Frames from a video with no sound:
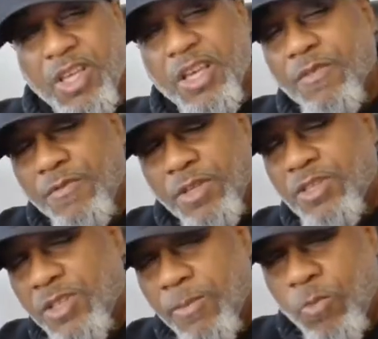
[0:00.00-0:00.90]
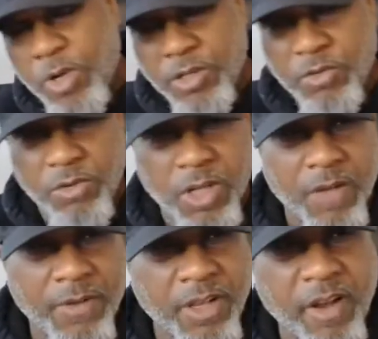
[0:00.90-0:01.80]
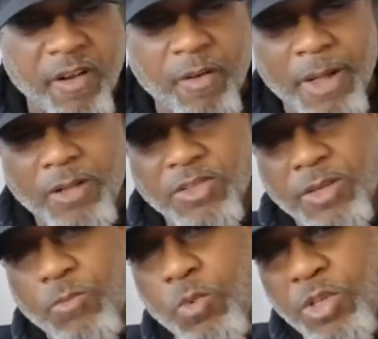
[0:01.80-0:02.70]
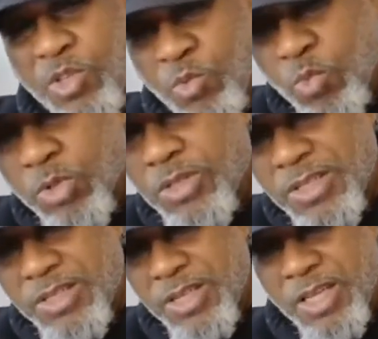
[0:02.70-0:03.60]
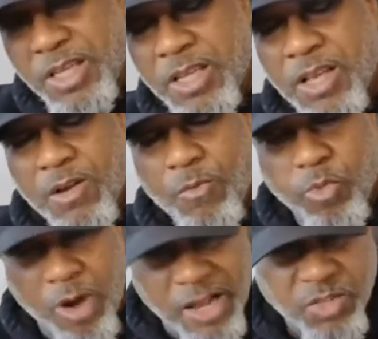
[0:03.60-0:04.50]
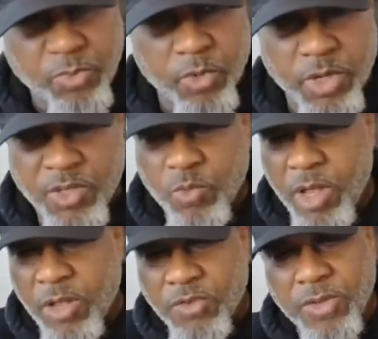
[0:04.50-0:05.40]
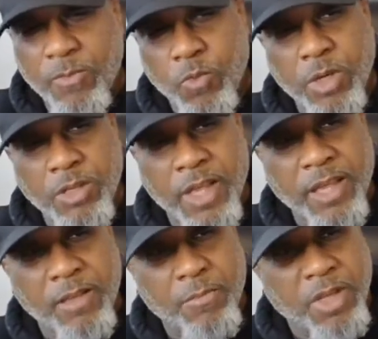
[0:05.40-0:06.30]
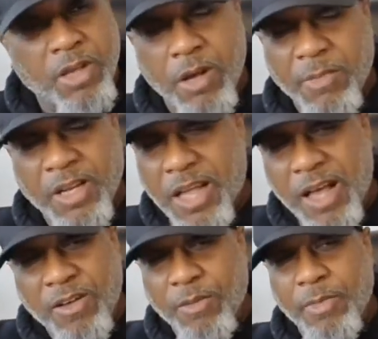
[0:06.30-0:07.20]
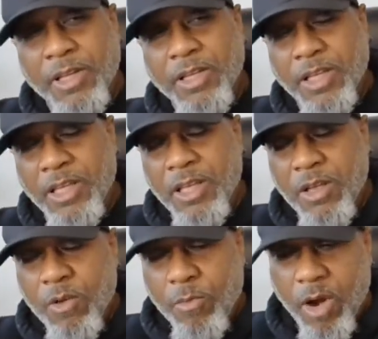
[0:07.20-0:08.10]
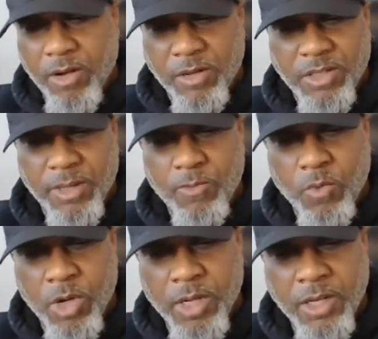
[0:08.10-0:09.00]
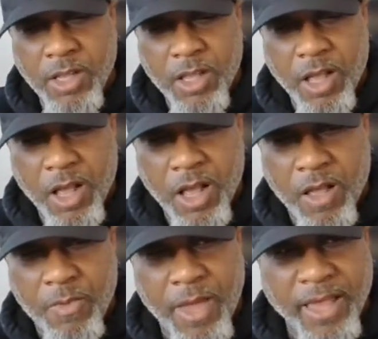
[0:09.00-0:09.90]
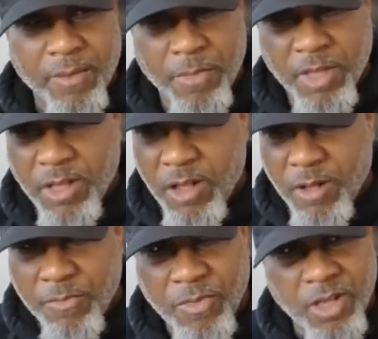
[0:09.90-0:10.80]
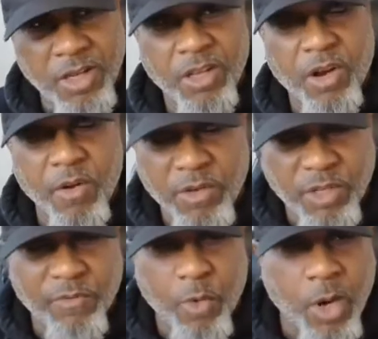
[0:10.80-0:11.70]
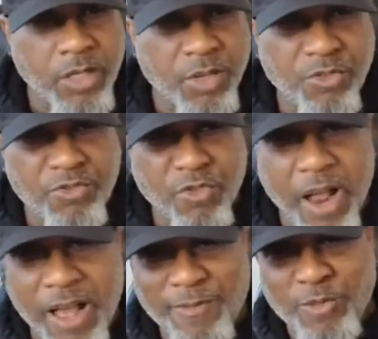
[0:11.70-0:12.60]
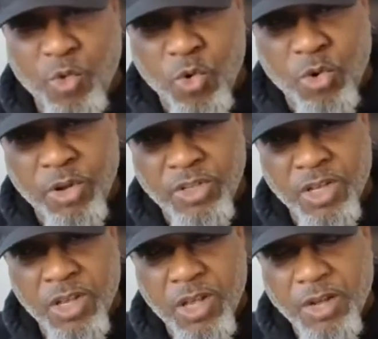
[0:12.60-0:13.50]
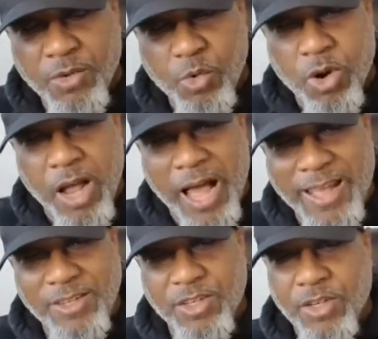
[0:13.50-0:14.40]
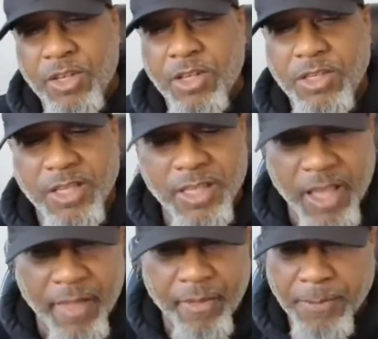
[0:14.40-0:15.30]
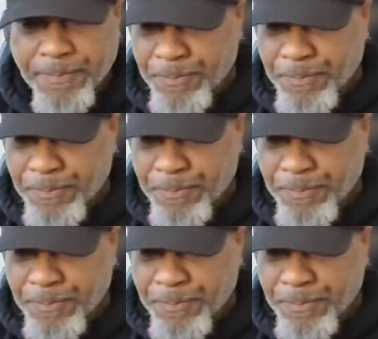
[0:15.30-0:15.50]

give to someone you love and care about, someone you want to see prosper as well, someone that can become an accountability partner, someone uh, that can become an encouraging voice as you strive towards newer heights together.